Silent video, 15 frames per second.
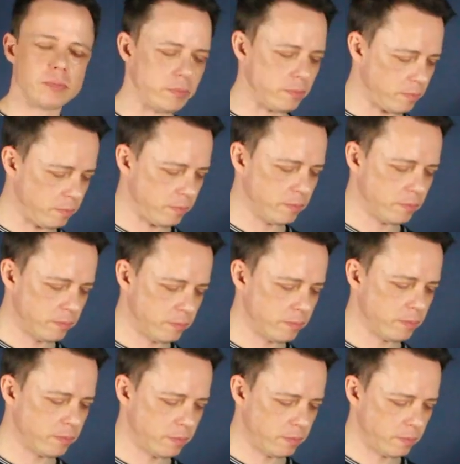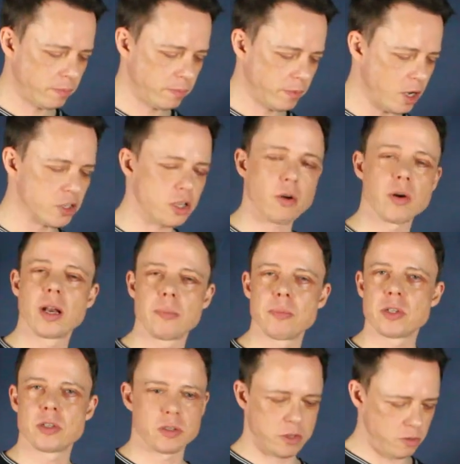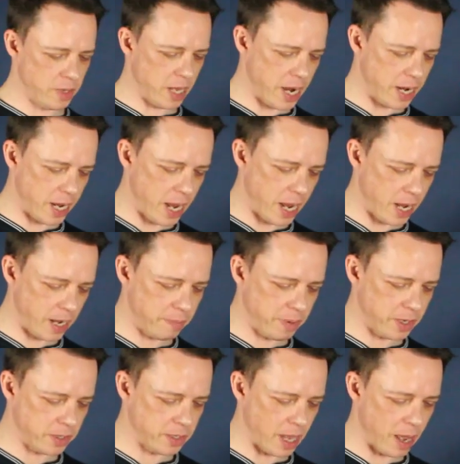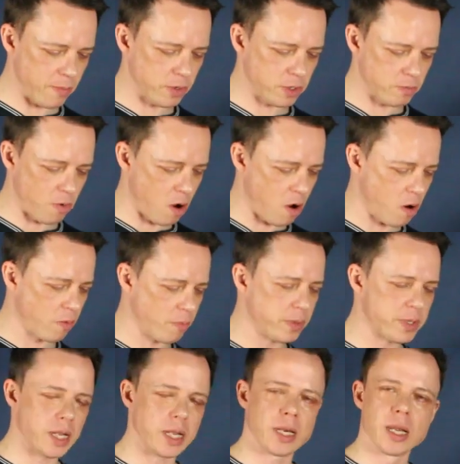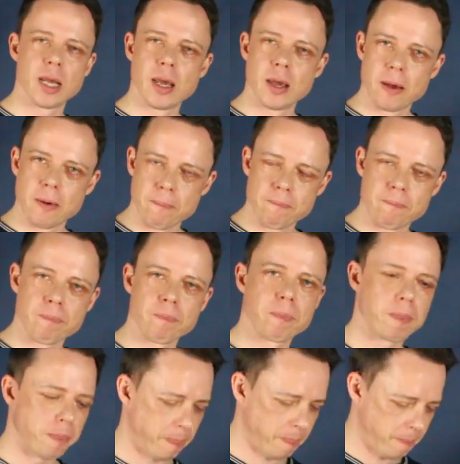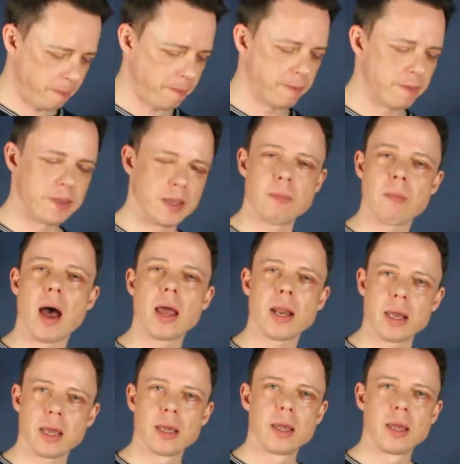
Now, sorry, let me just do that again, because that was wrong. We said D minor,